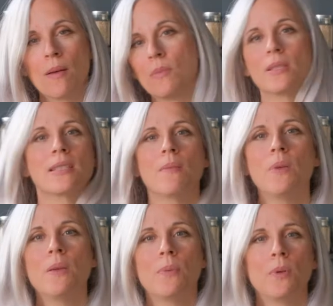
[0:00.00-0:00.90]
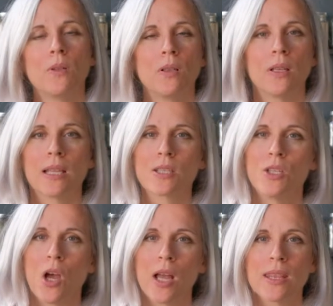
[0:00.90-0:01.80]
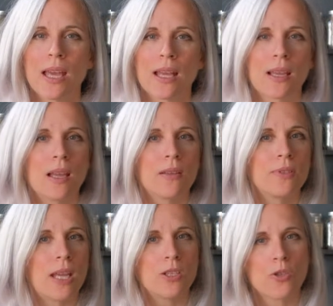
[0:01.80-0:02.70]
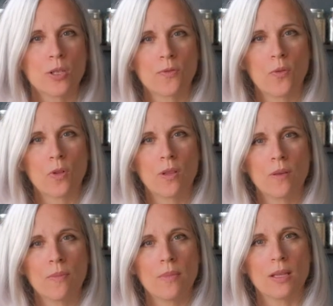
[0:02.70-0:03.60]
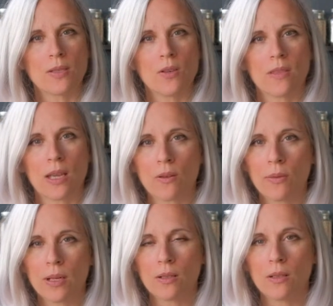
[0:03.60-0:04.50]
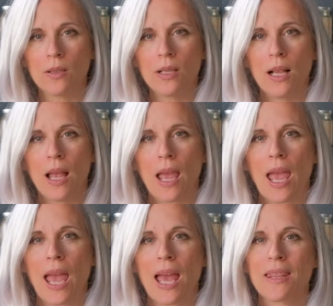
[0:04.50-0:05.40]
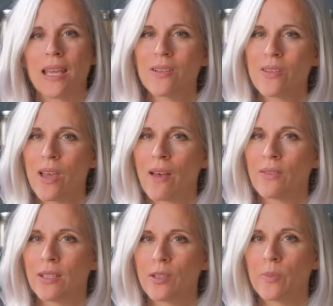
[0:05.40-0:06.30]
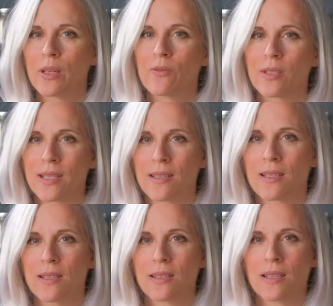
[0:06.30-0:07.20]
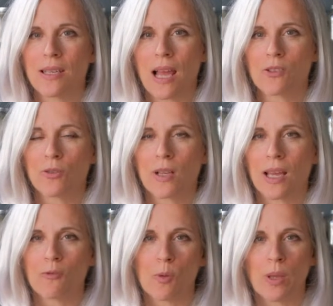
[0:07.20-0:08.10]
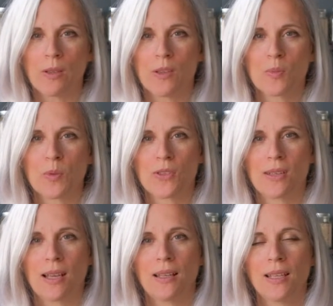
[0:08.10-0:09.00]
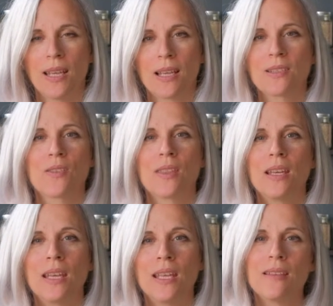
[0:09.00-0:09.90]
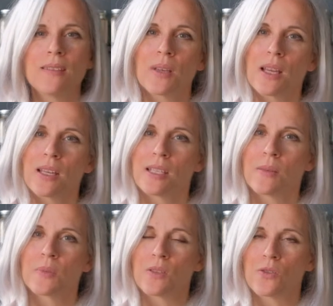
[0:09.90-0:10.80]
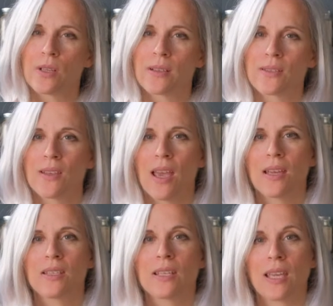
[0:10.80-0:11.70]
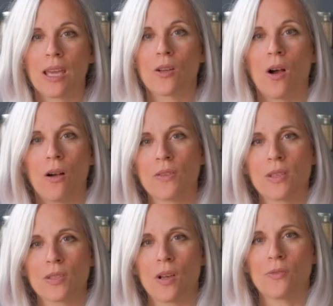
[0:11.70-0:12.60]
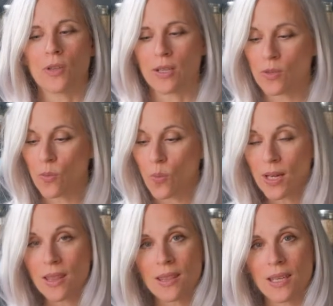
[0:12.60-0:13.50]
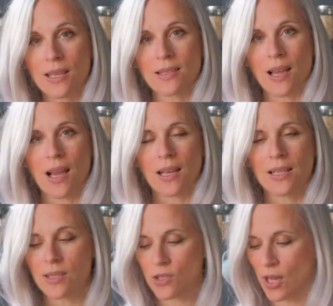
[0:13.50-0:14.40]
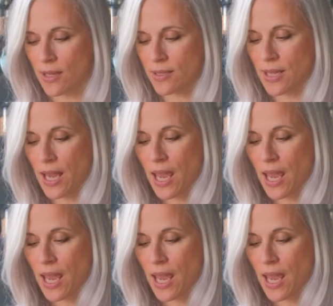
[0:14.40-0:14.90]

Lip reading: But some people, it's not that kind of dangerous for them, it's not that critical, and they also have a little bit of resistance and natural kind of rebellious personality, and so they need some kind of tips and tricks to get off of the soft drink. So one of the things I highly suggest